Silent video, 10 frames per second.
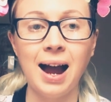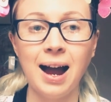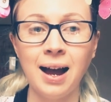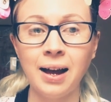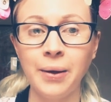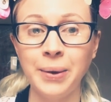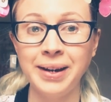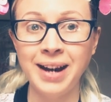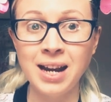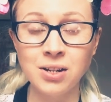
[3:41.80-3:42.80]
Our
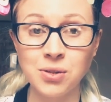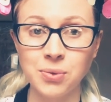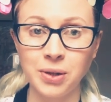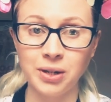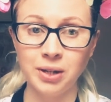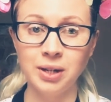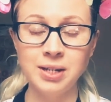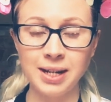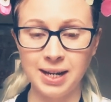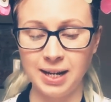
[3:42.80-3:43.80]
next word
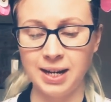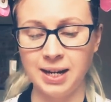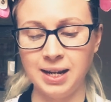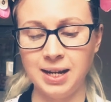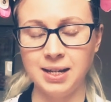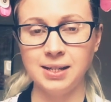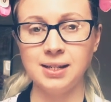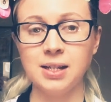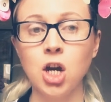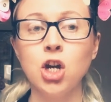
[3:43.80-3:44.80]

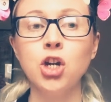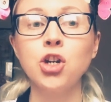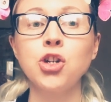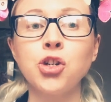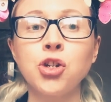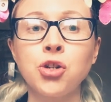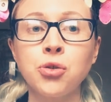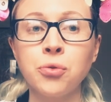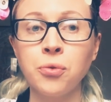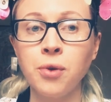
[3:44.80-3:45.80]
is
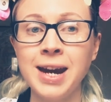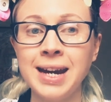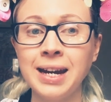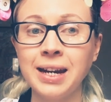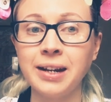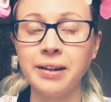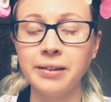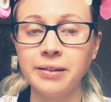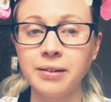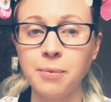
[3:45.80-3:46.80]
shrink.
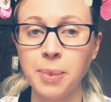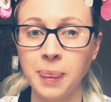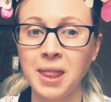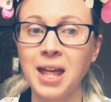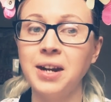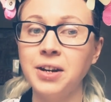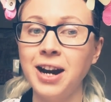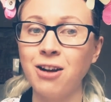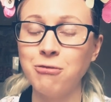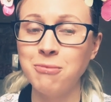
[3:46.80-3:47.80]

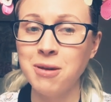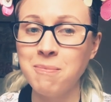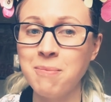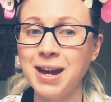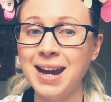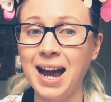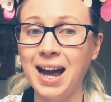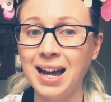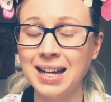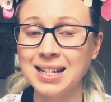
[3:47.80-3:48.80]
Now remember, it
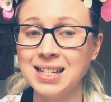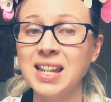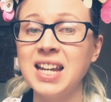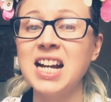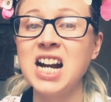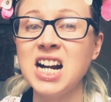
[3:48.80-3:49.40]
has the